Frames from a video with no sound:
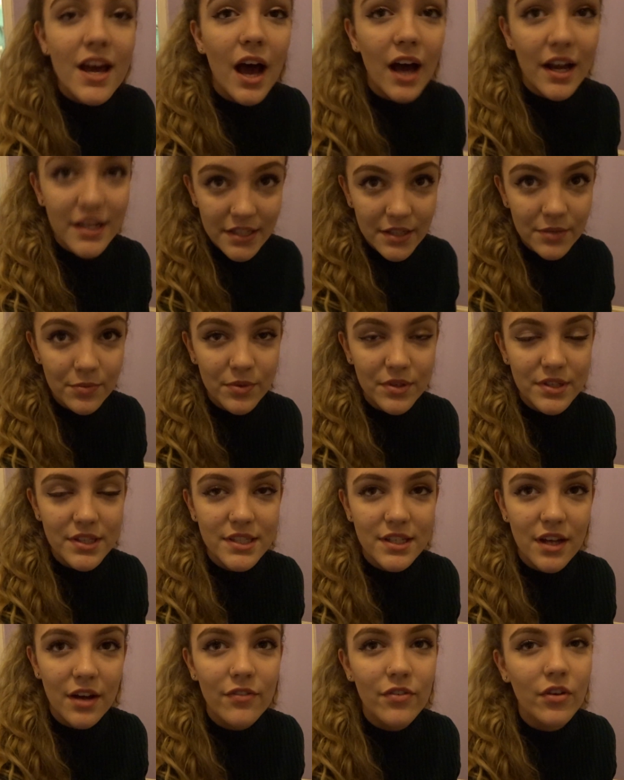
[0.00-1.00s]
I did want to
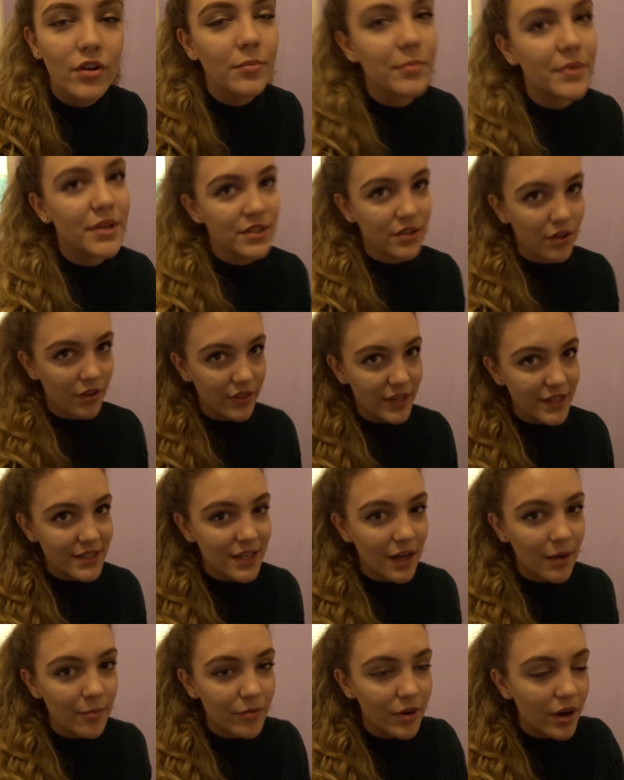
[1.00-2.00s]
start Vlogmas on this
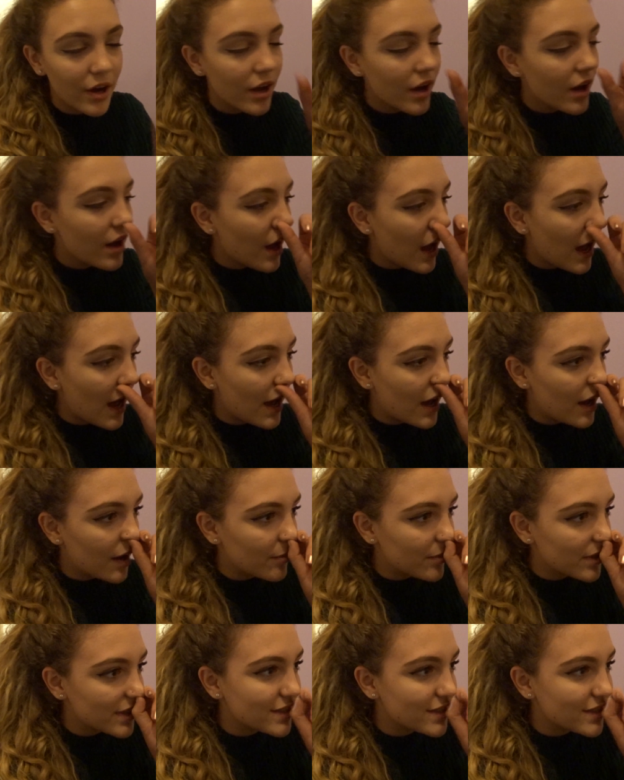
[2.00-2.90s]
camera um,